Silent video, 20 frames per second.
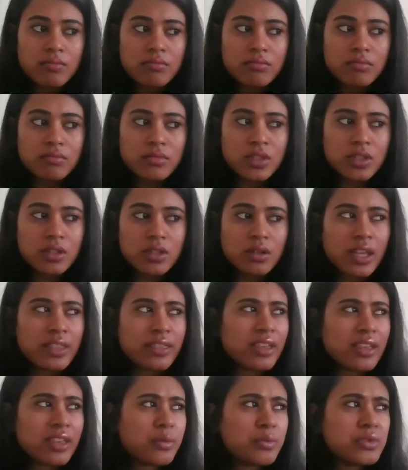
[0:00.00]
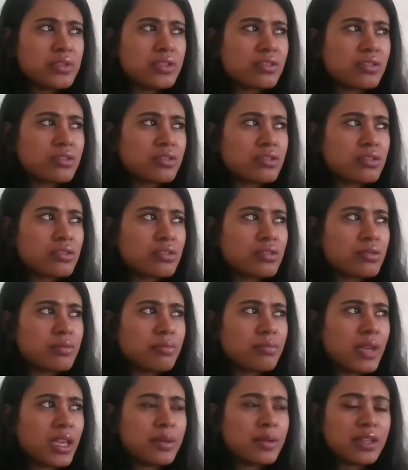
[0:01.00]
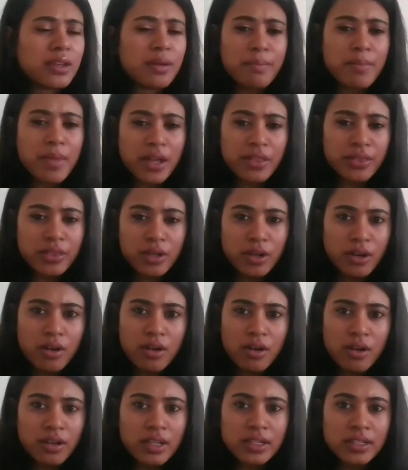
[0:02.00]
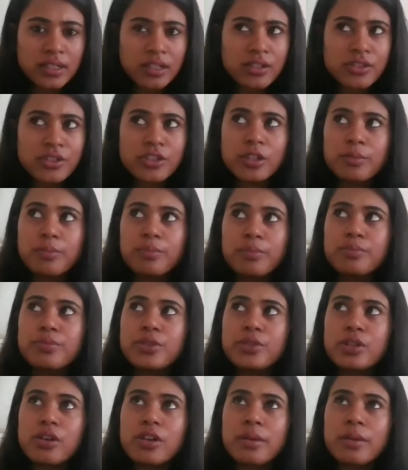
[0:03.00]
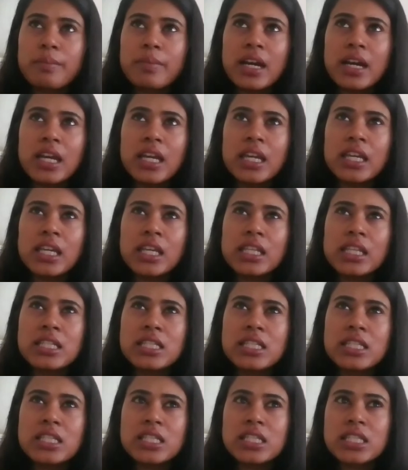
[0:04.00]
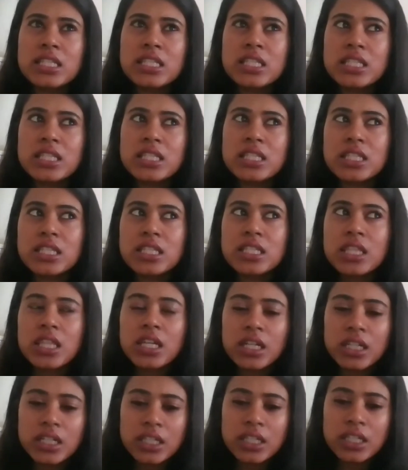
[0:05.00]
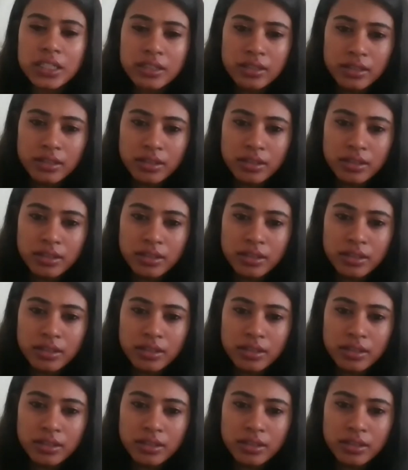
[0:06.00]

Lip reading: so I think it was maybe a month-long internship during my third year.